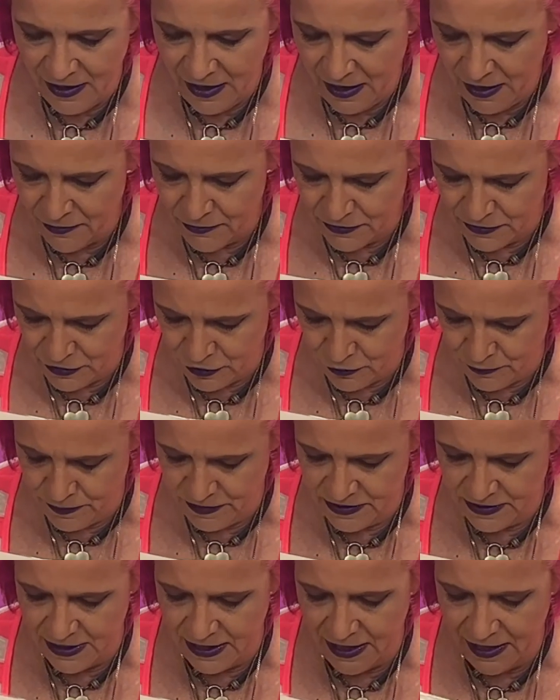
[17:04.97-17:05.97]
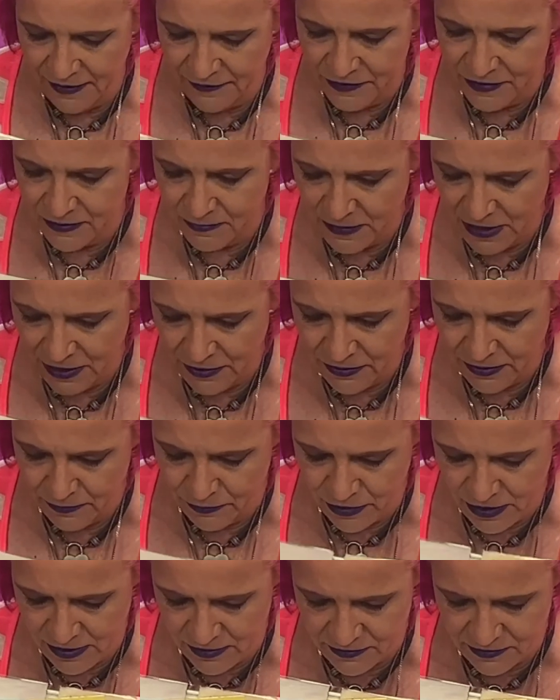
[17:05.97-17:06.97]
I was hoping to have some Harry
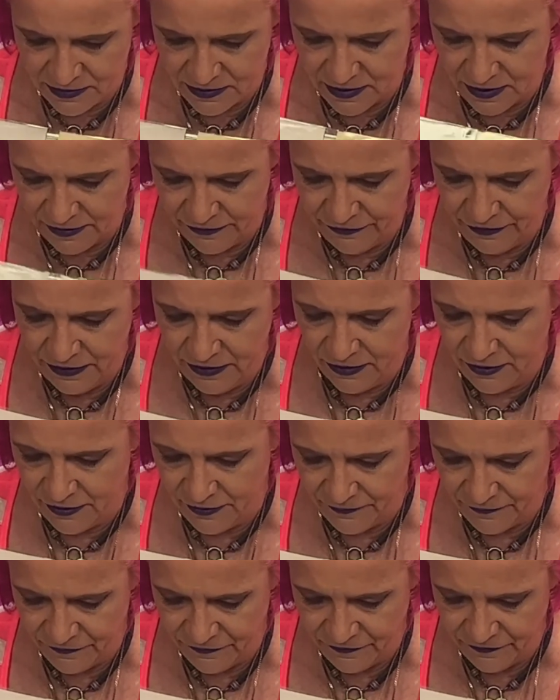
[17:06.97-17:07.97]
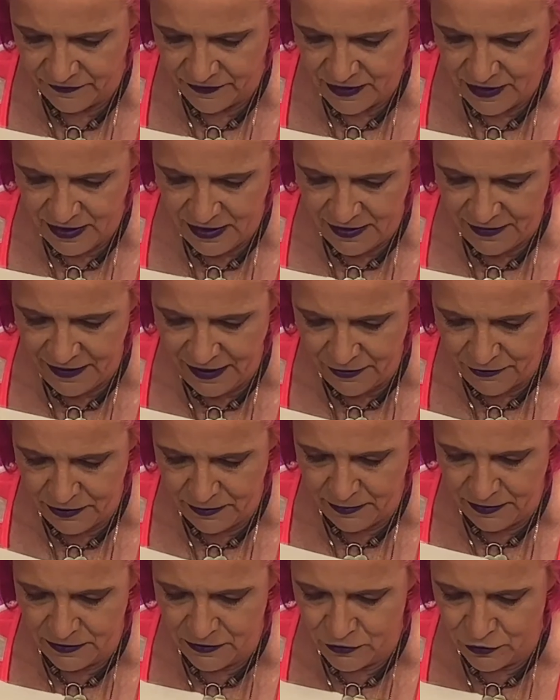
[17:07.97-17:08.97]
Brown stuff here. That would
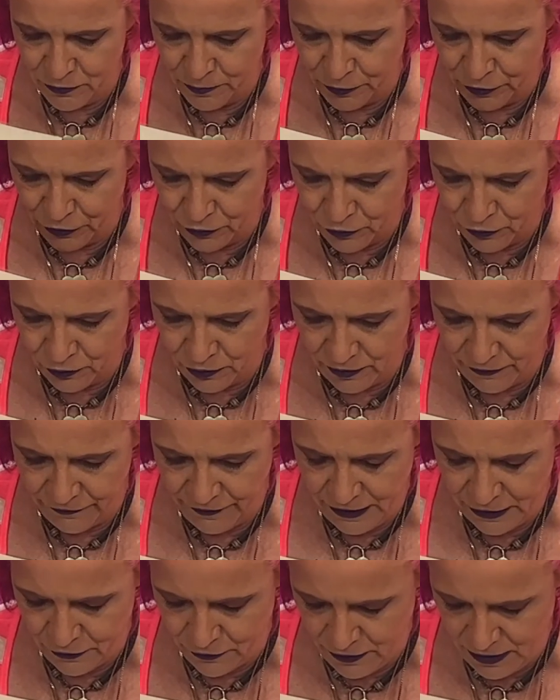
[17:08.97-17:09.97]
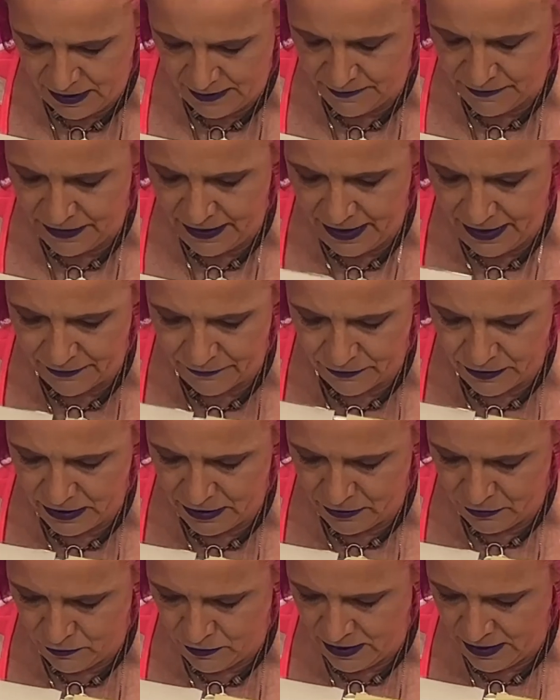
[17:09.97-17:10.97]
have been super cool if I grabbed that
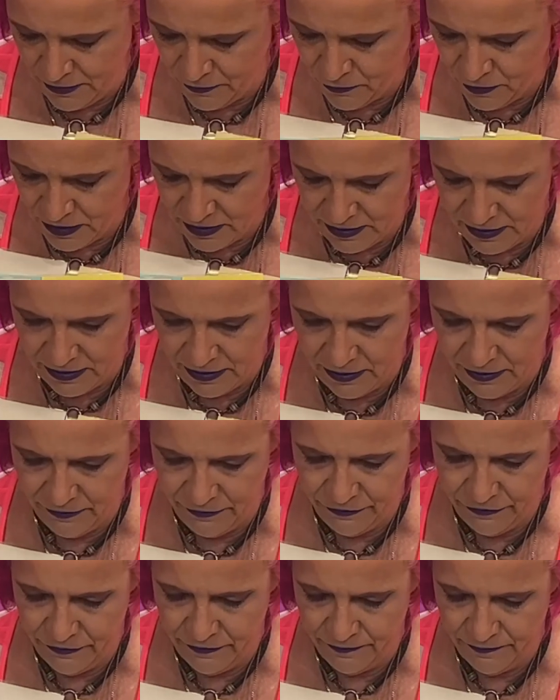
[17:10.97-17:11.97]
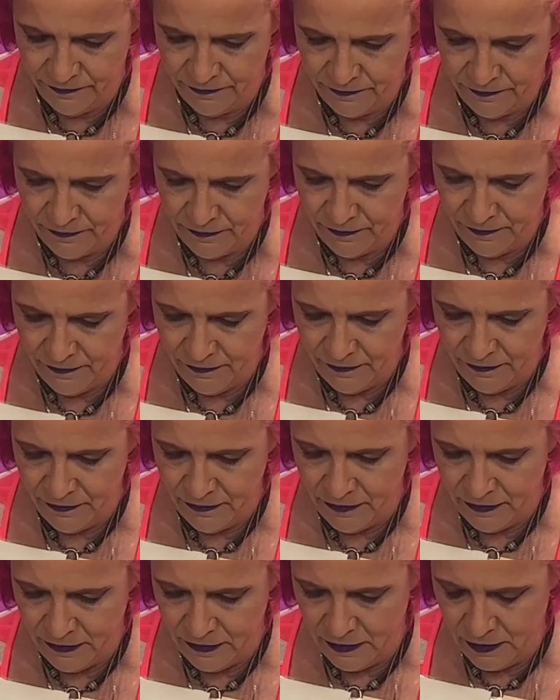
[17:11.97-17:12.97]
right away, wouldn't it have?
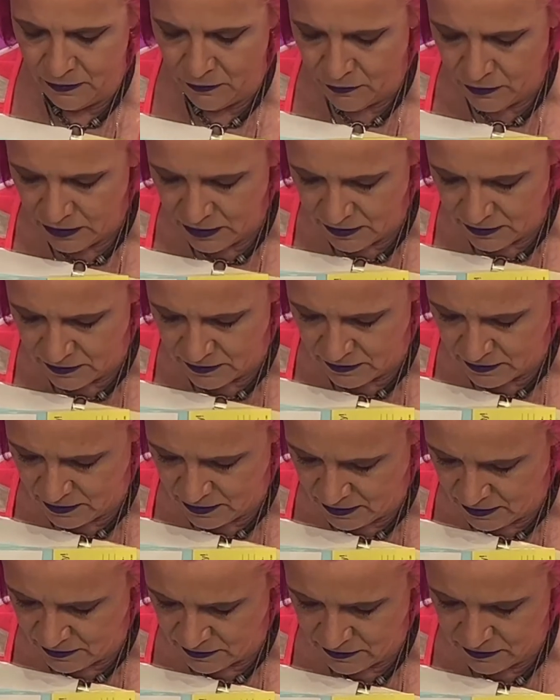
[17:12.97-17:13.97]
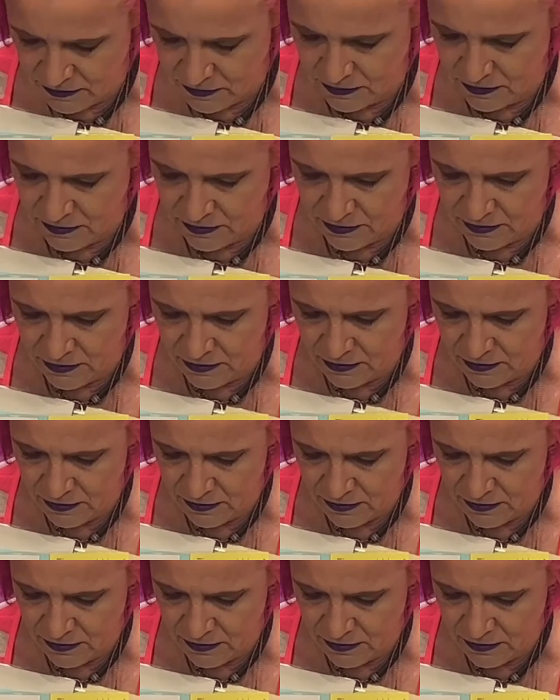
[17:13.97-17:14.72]
What is this?